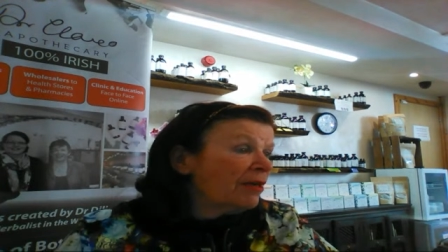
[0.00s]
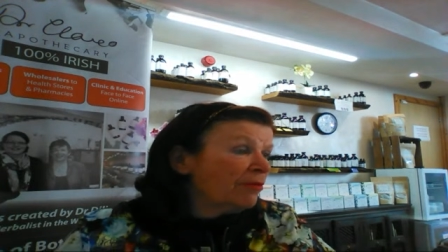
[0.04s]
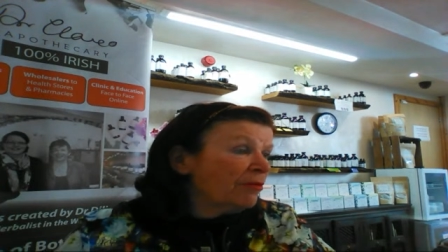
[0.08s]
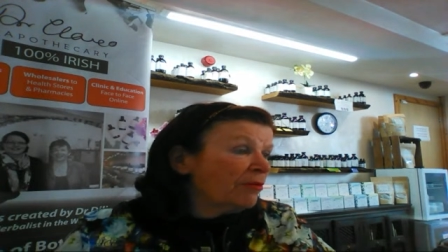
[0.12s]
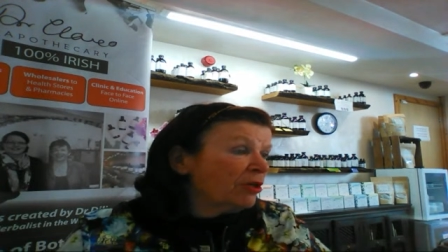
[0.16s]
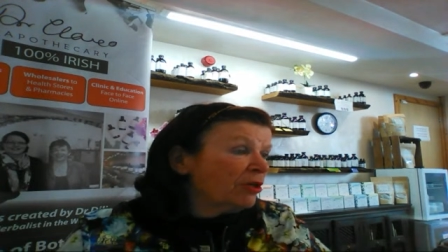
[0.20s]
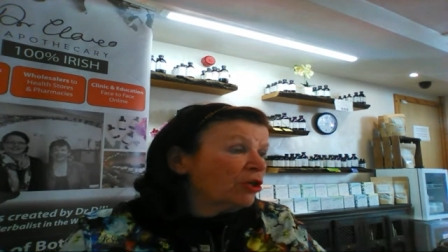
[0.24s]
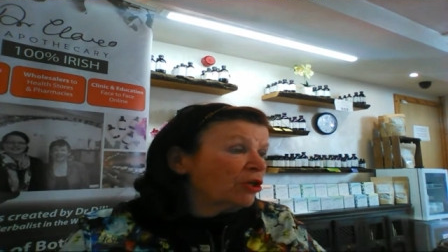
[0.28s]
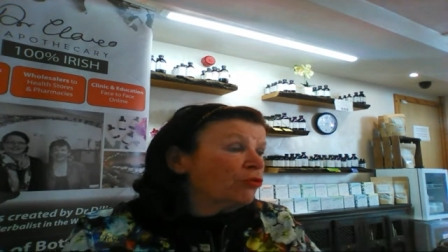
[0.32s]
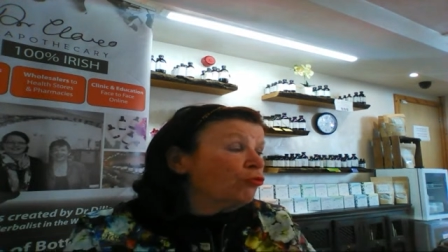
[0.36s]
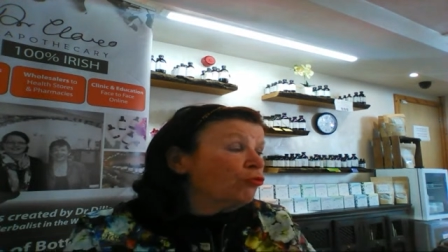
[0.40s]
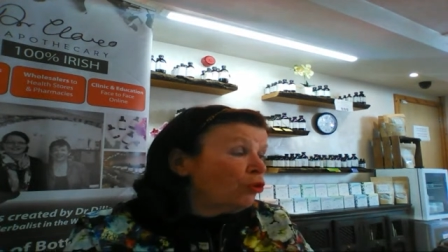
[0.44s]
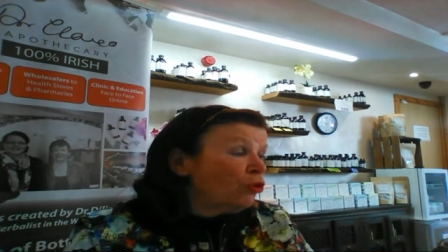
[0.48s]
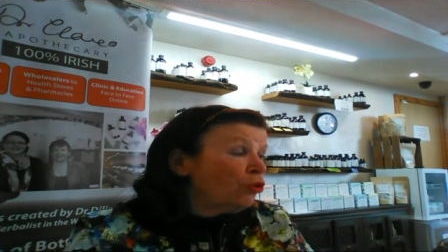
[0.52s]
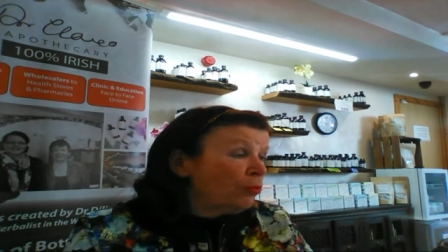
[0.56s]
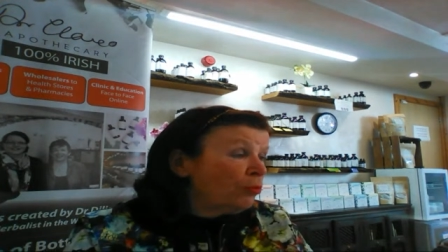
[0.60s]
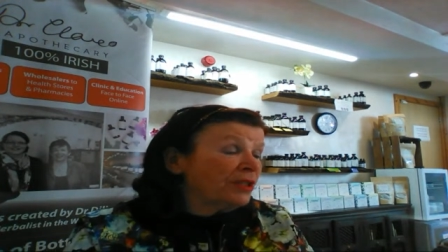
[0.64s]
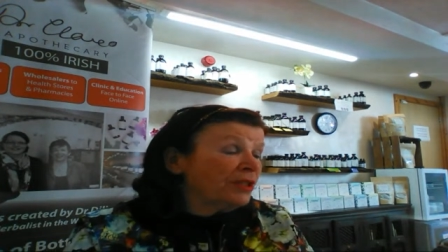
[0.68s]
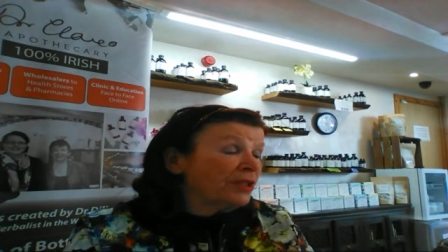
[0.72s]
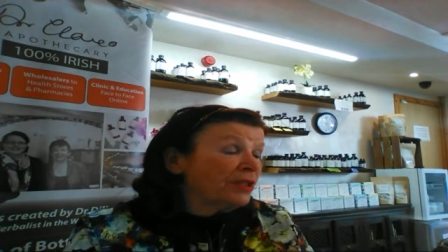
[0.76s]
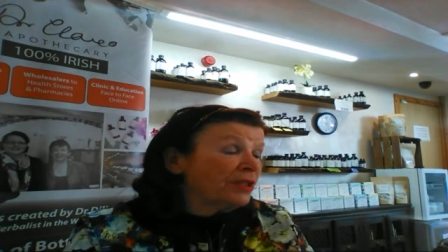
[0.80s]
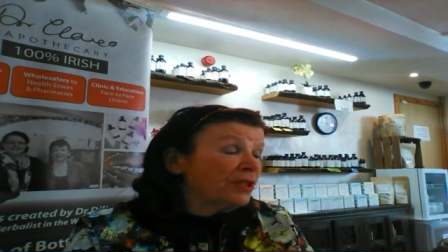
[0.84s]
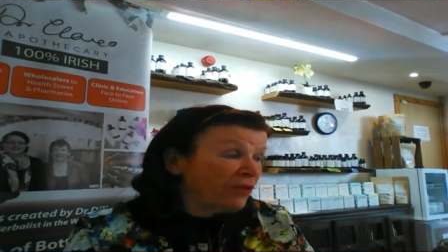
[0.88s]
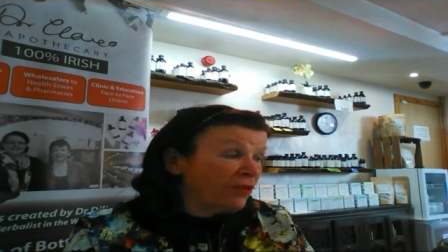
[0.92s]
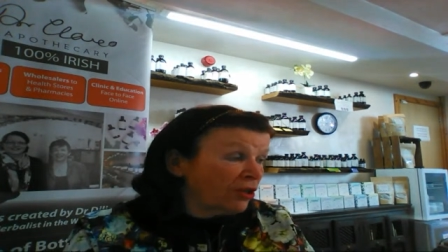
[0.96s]
groups of
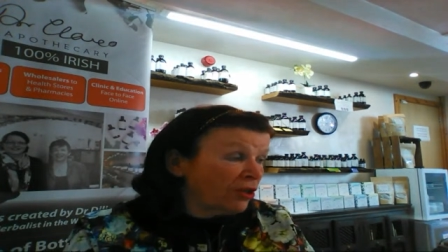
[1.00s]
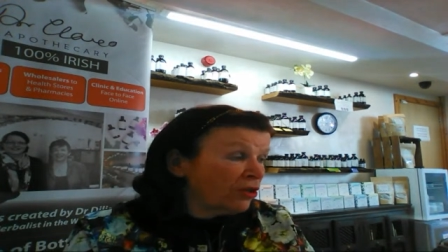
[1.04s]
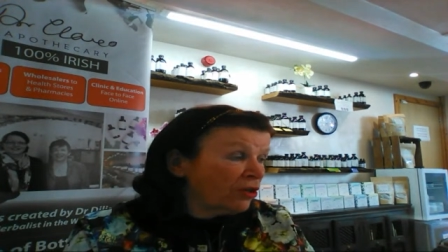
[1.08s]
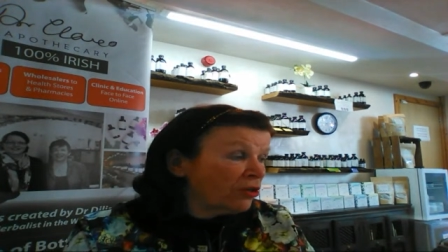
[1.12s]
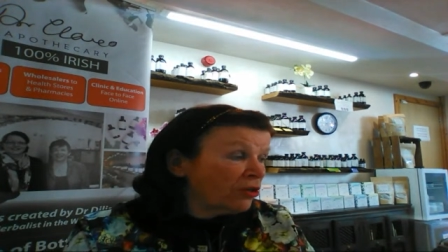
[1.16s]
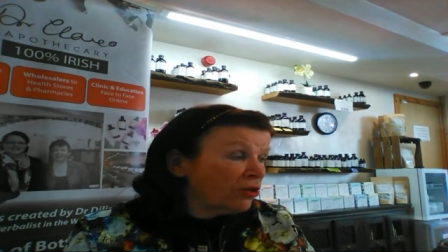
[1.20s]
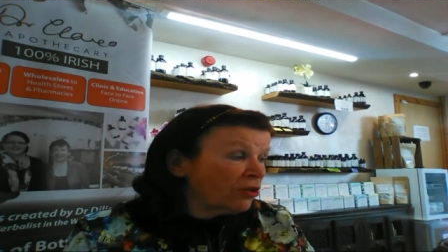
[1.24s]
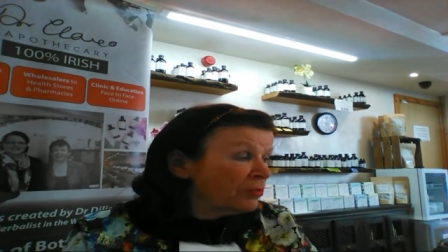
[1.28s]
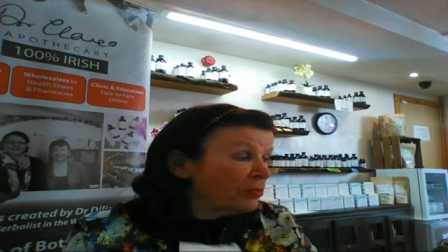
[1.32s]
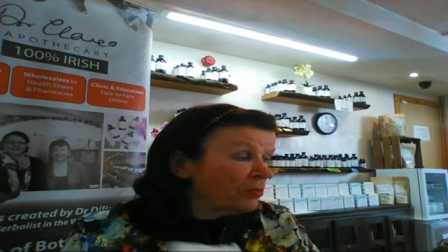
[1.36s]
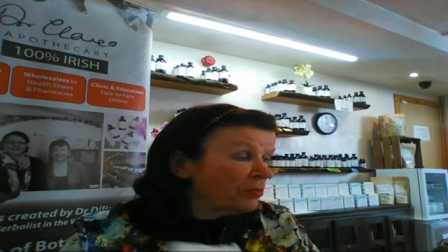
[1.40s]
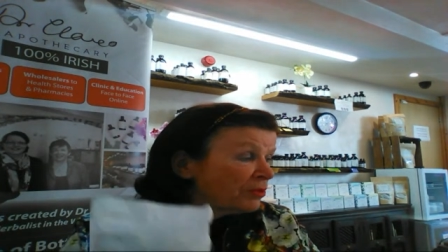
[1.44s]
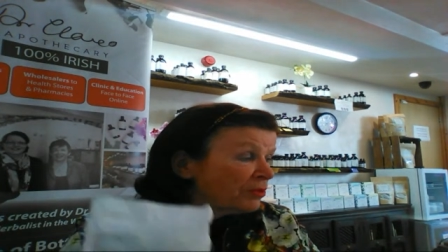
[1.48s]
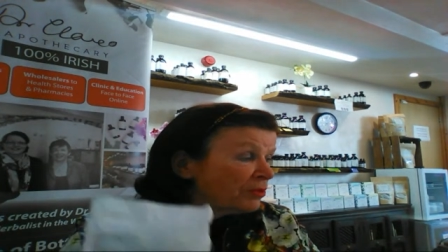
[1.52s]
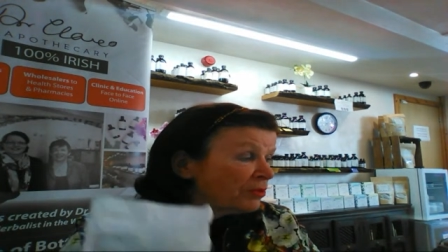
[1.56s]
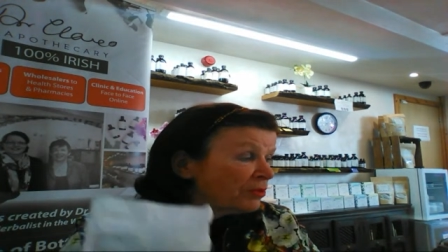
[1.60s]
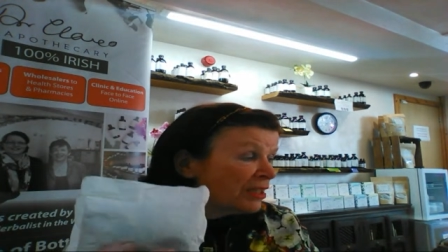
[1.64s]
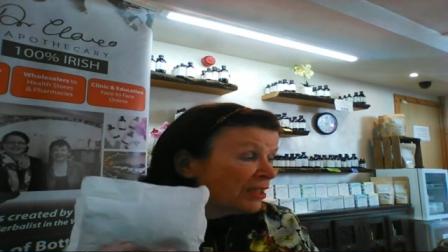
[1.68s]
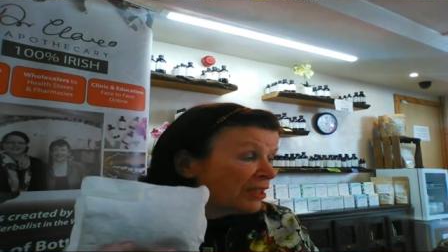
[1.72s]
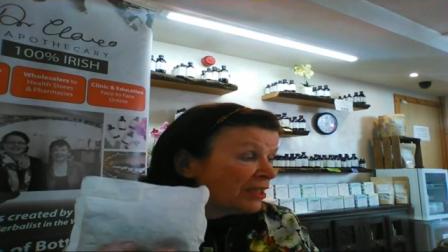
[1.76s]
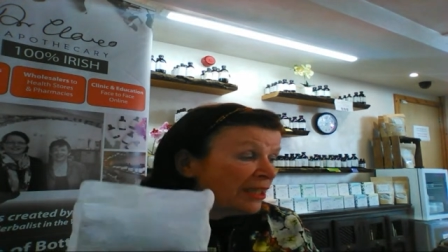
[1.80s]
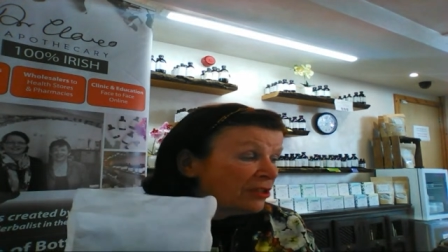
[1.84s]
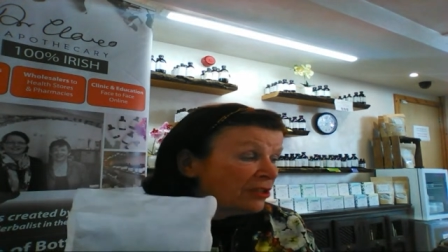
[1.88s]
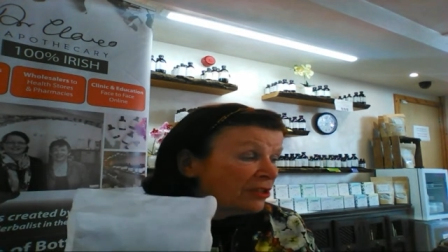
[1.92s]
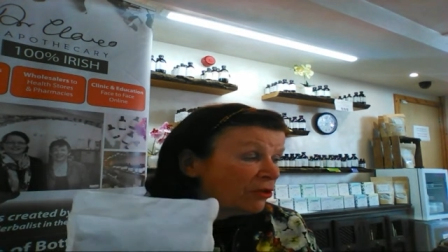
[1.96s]
herbs with slight
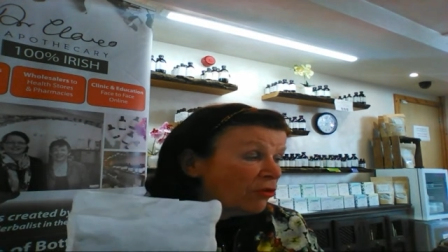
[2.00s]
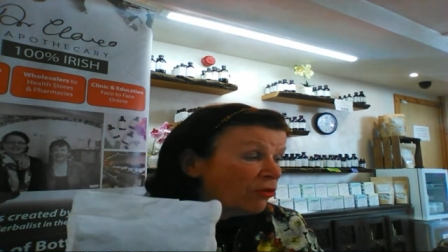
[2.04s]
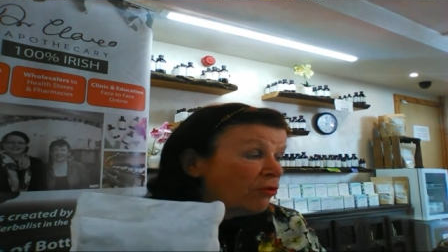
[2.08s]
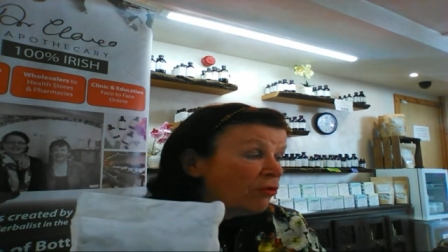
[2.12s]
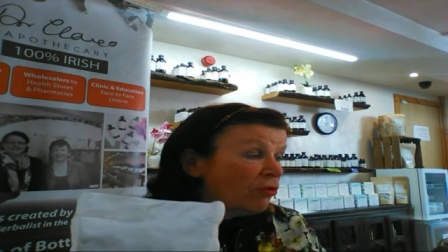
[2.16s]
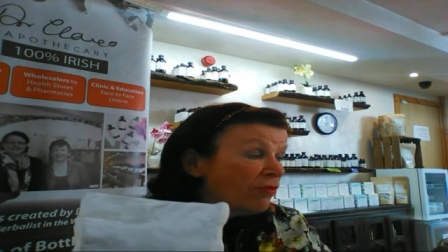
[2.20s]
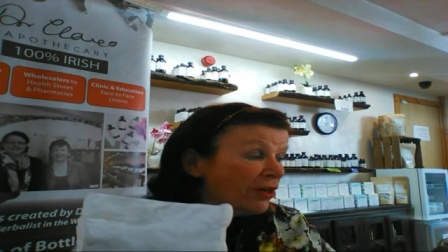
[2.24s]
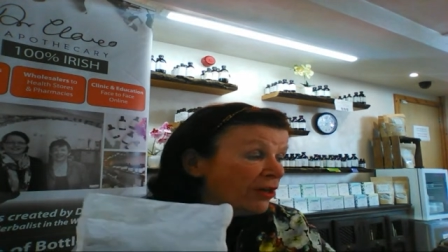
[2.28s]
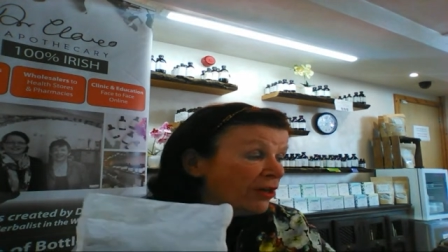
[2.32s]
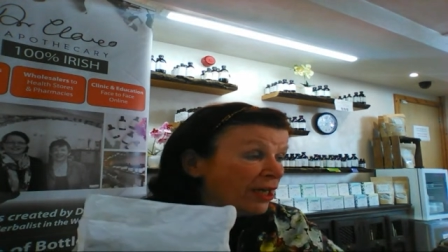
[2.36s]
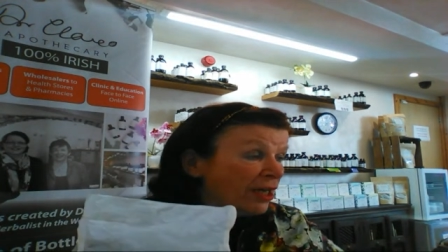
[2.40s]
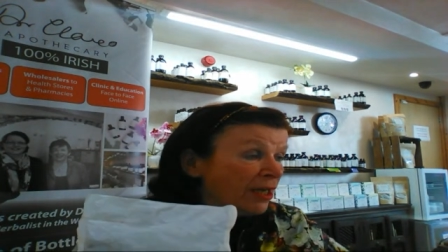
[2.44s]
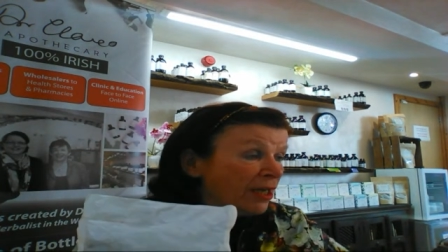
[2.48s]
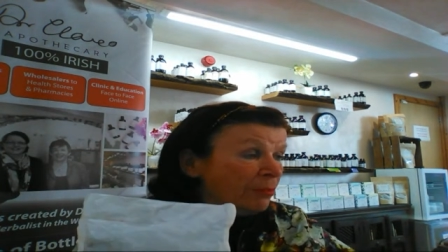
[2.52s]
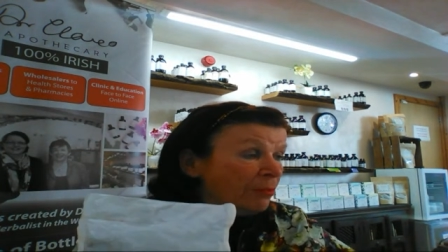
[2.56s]
overlap.